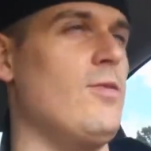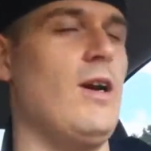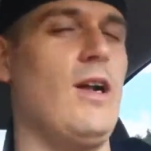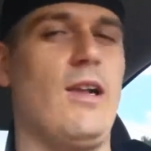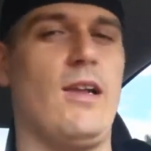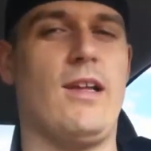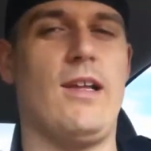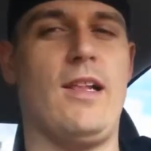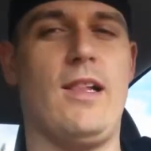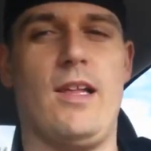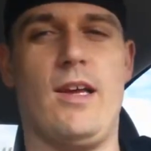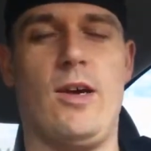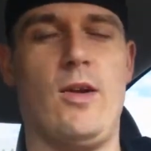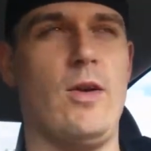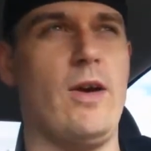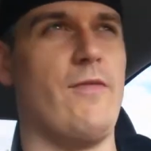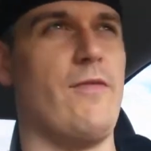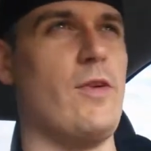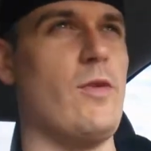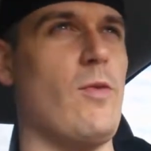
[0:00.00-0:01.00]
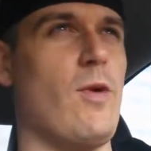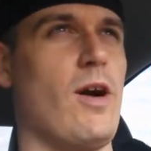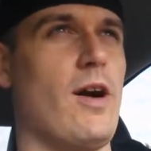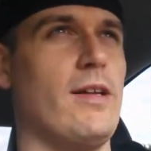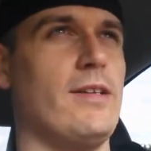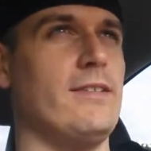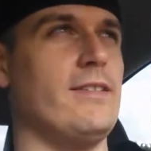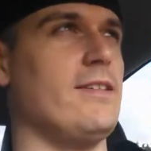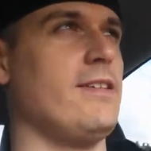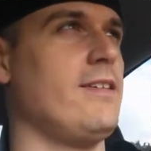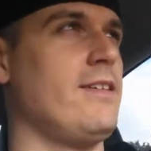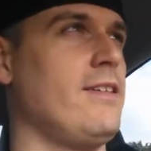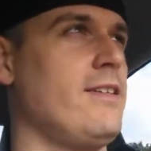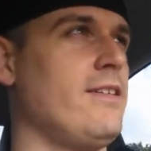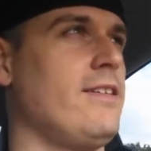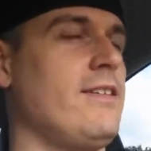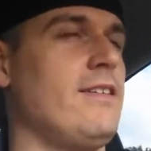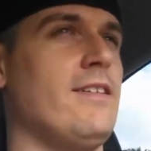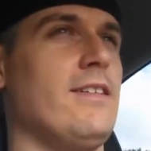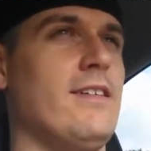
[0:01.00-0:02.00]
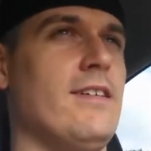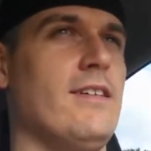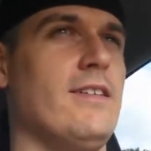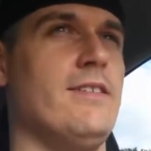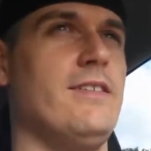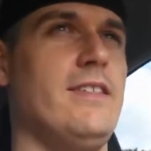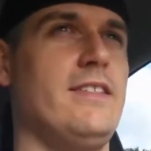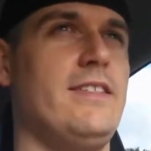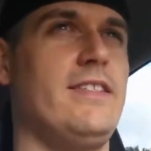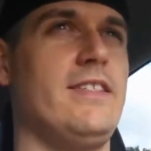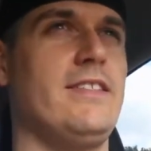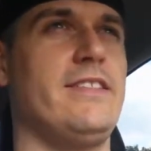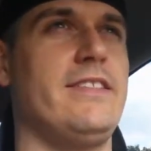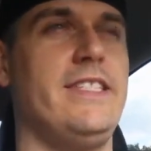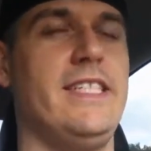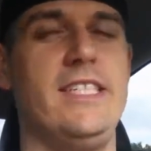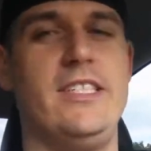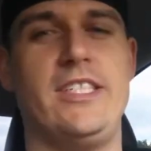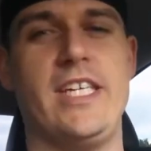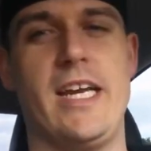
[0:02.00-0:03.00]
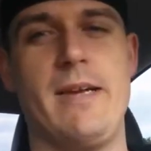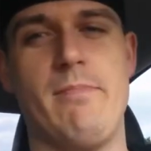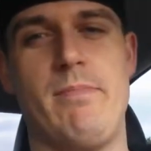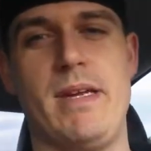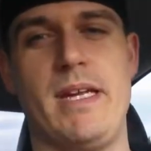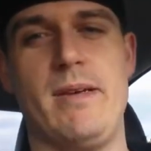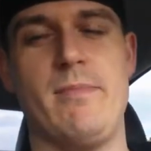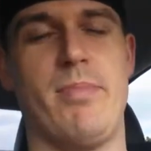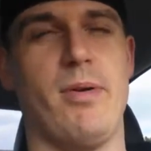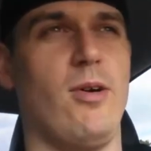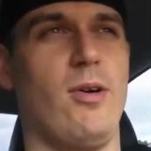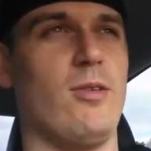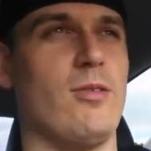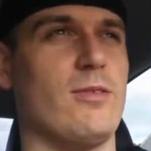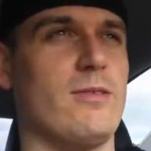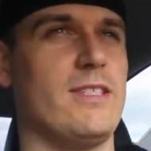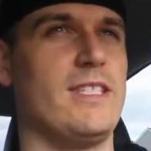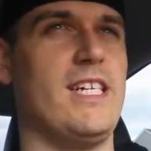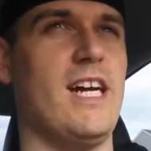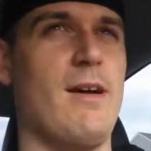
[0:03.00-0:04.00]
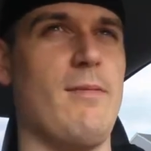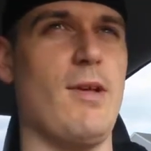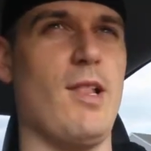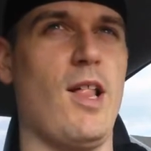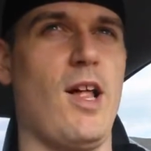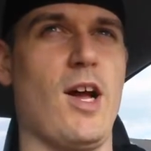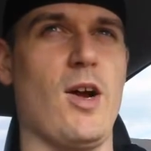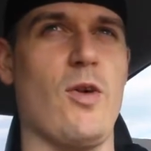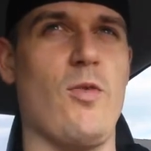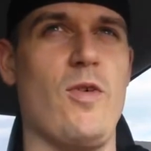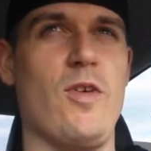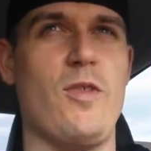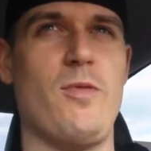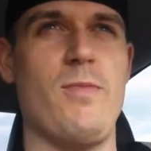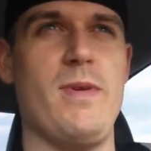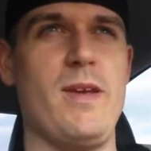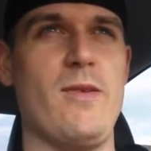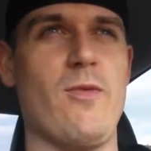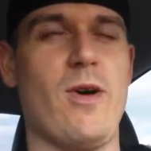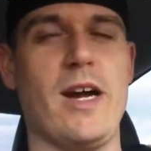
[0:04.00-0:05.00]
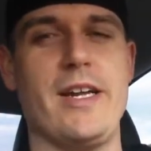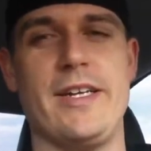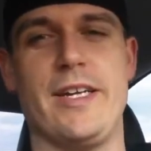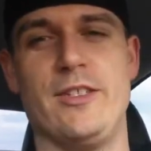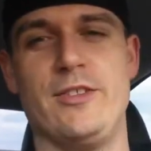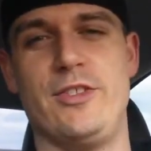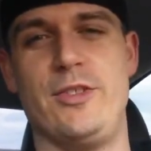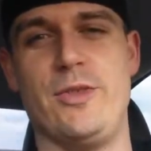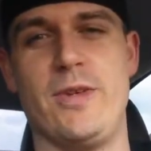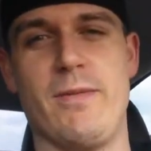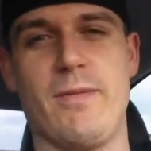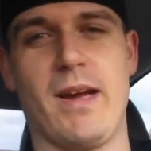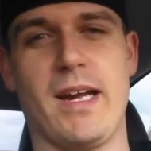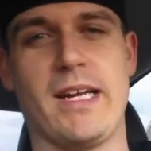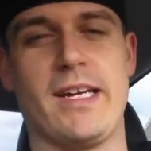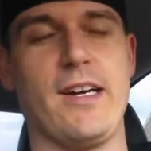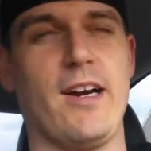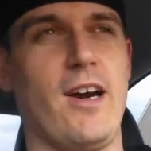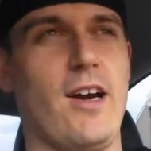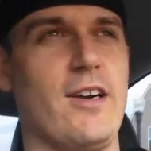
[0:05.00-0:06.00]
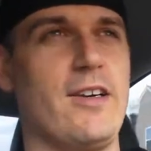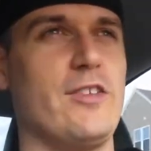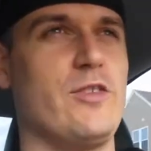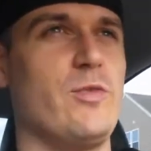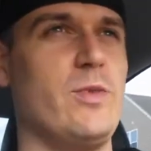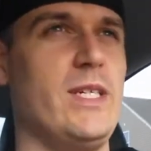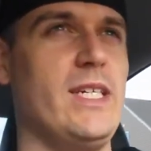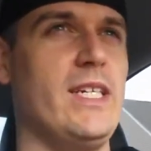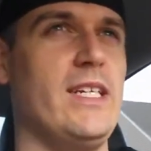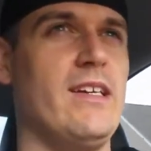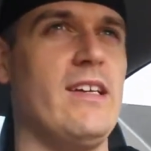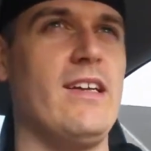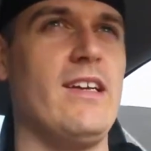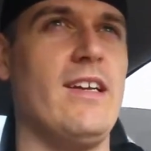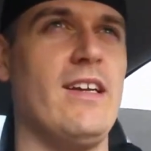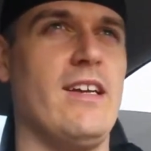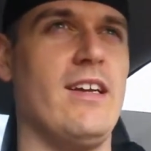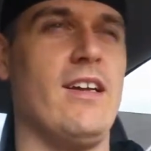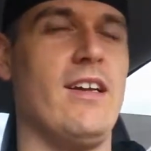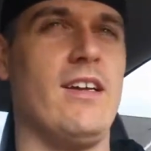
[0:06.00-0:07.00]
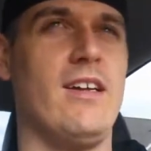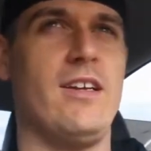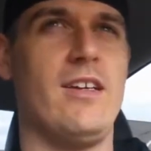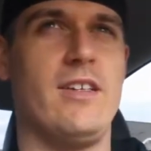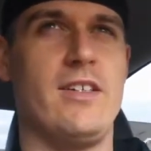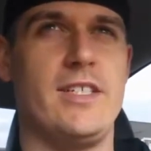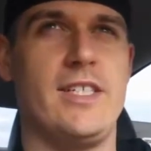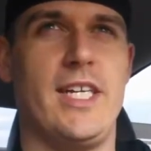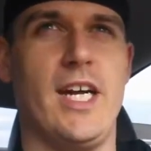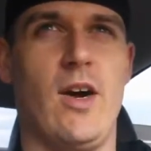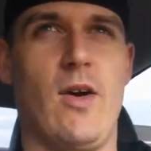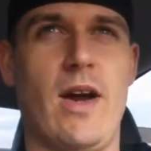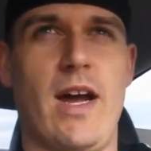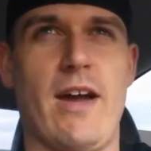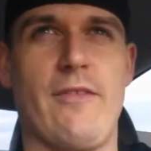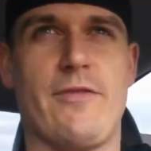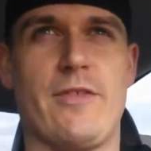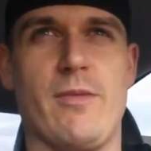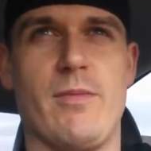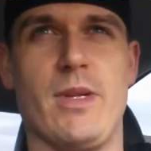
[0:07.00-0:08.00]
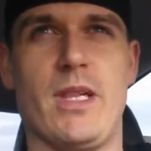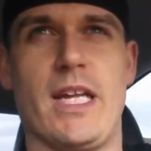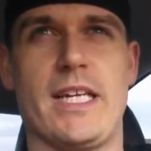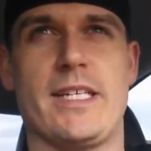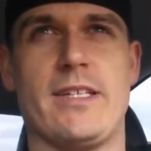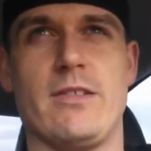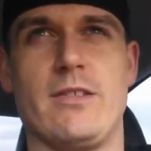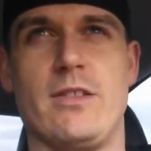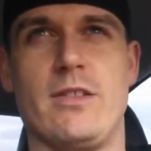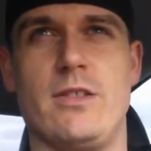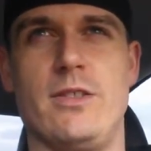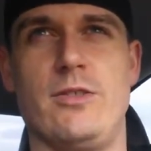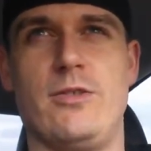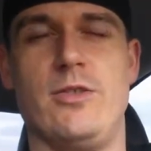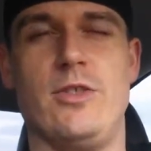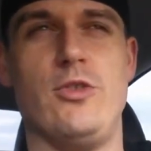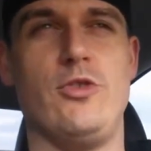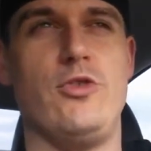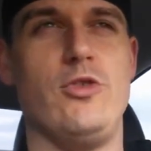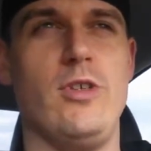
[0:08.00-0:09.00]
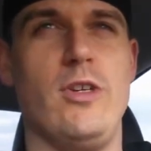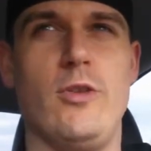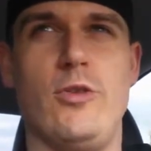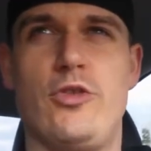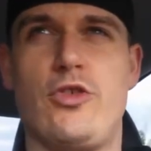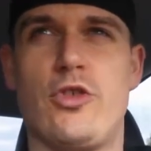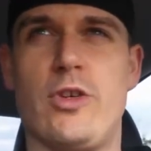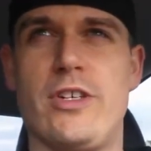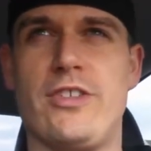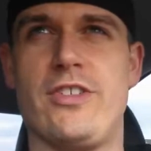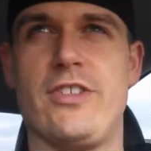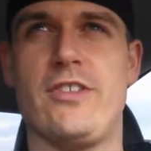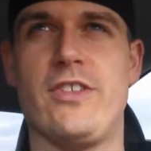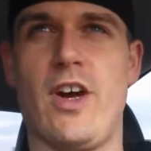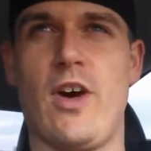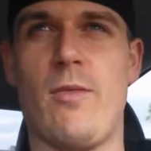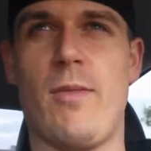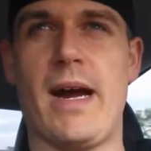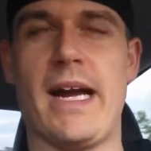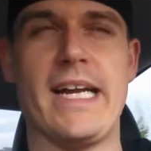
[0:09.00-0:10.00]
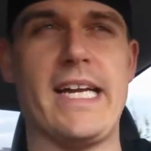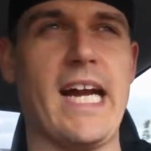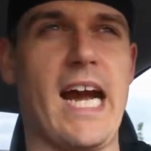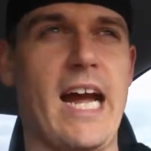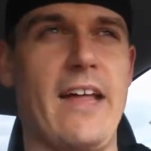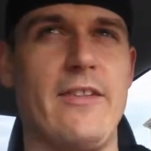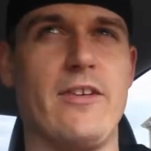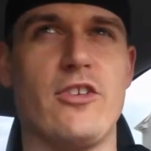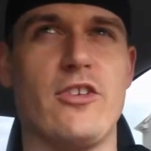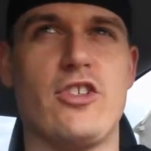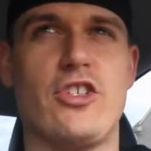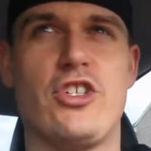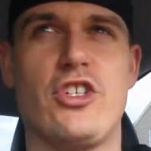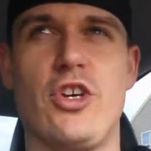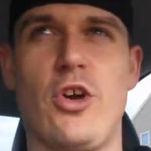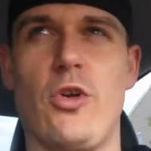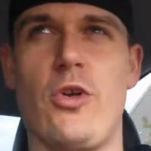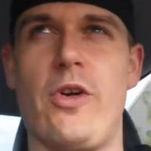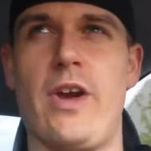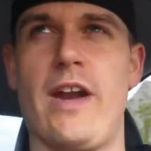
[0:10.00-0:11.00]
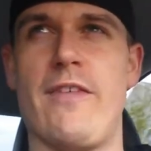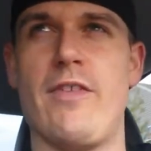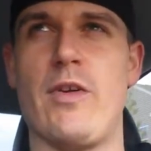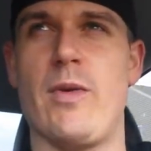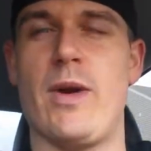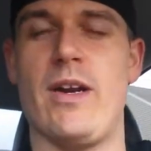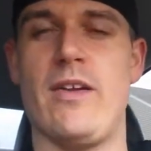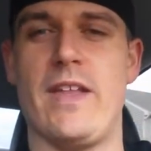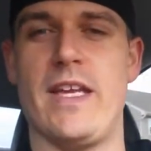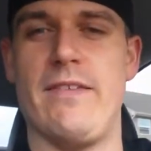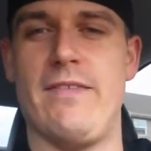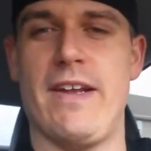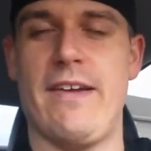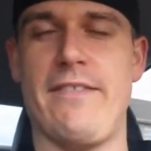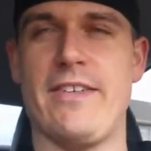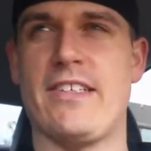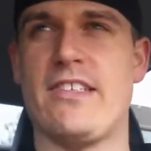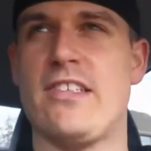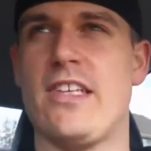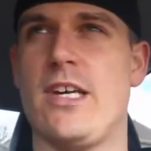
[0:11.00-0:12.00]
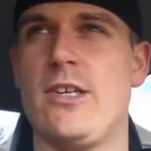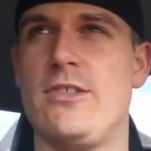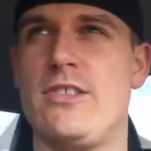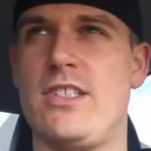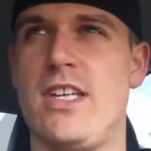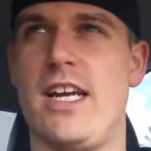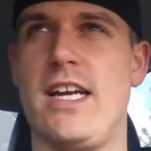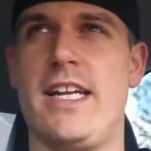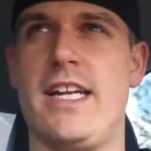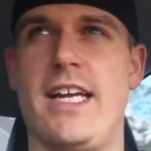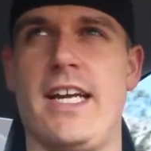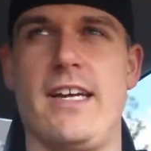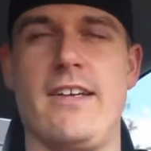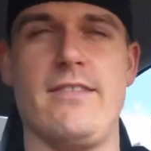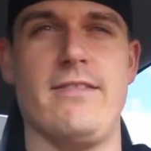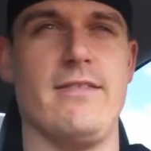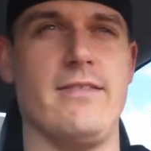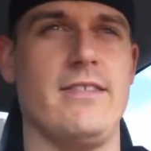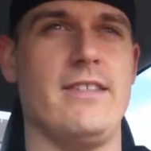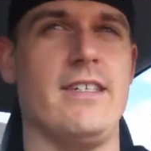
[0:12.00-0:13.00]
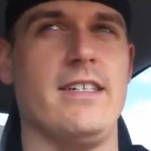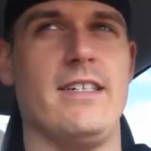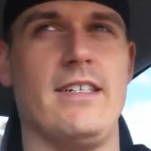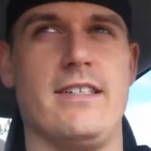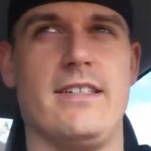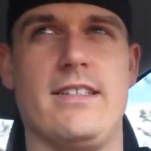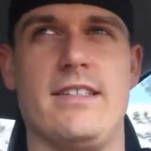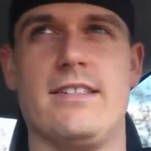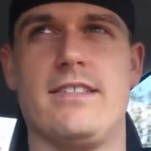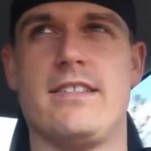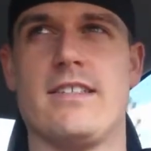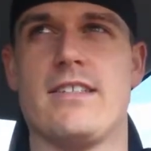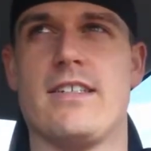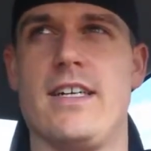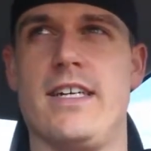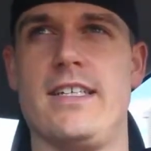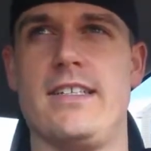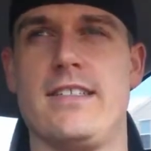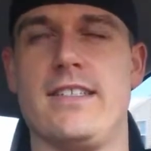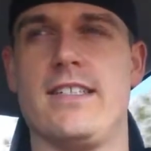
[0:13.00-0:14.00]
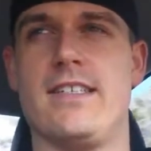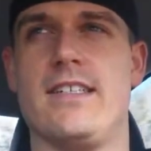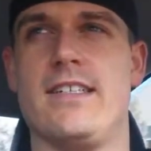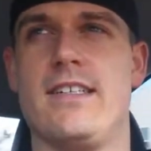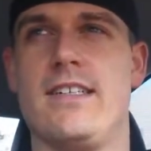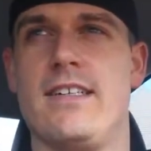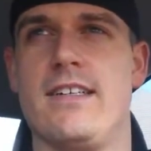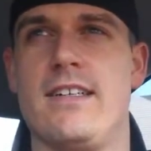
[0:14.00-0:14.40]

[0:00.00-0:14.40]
Well, hello everyone. This is DJ Beanpole. Come along with me, why don't you, in my car as we go after molecular nutritions. Oh my God, there's children everywhere. They even have a slow sign out. This is crazy.